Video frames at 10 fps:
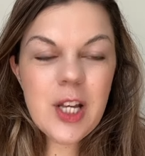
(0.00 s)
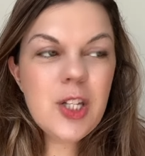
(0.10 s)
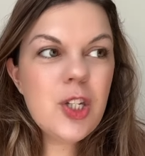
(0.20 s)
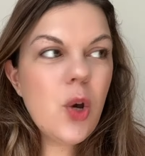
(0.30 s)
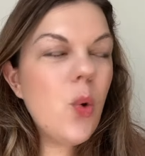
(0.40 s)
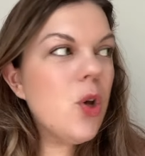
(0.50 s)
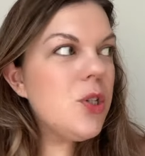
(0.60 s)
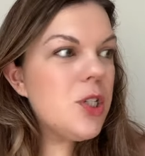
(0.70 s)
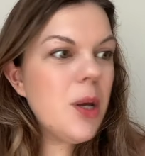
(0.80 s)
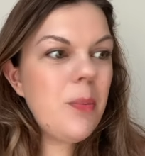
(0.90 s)
So, on
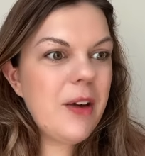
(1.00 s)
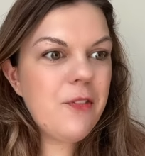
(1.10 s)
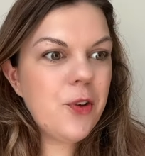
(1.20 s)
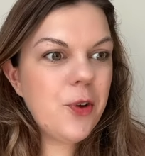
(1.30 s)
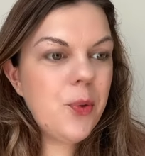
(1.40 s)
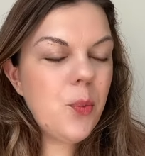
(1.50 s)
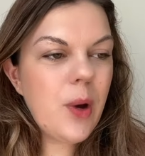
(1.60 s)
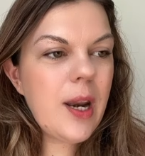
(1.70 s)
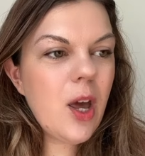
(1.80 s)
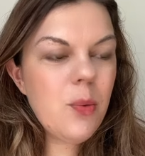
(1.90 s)
some level,
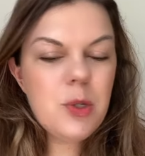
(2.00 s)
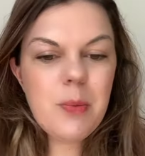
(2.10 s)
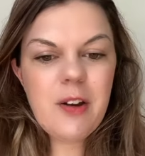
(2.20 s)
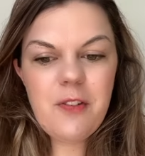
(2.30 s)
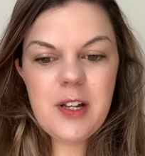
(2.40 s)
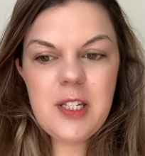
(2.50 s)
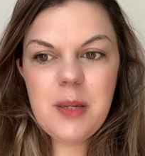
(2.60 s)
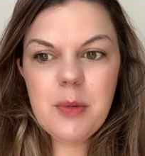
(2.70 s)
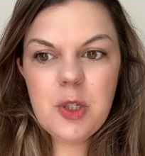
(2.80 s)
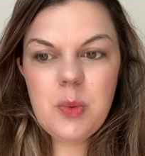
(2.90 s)
when I was
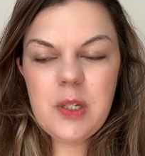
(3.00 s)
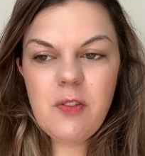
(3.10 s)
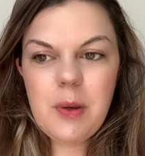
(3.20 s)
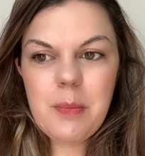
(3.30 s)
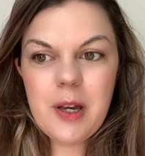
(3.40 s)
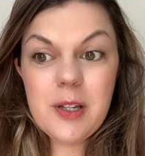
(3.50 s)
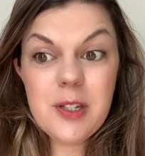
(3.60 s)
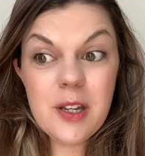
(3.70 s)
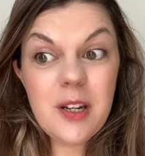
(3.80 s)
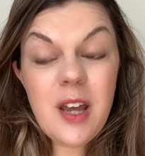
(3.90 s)
manifesting my specific
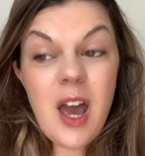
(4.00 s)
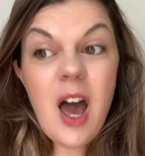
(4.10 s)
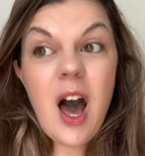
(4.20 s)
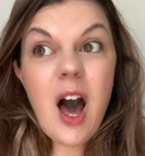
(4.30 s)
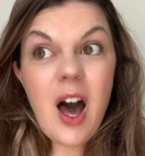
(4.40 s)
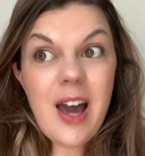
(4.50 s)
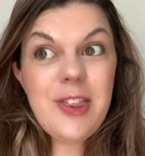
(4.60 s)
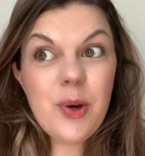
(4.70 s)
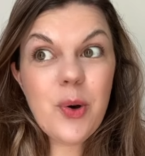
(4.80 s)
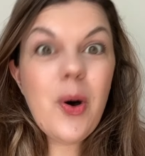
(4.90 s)
person, I
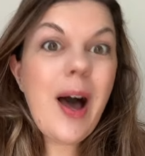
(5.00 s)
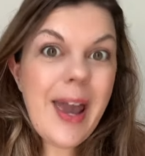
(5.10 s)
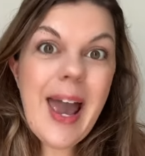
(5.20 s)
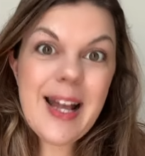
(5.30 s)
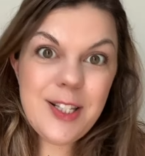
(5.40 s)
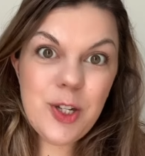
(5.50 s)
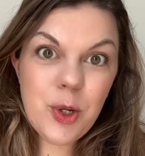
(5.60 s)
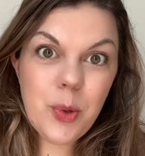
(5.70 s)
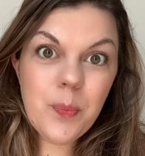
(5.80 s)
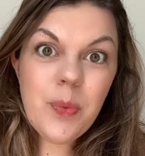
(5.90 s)
thought I had to.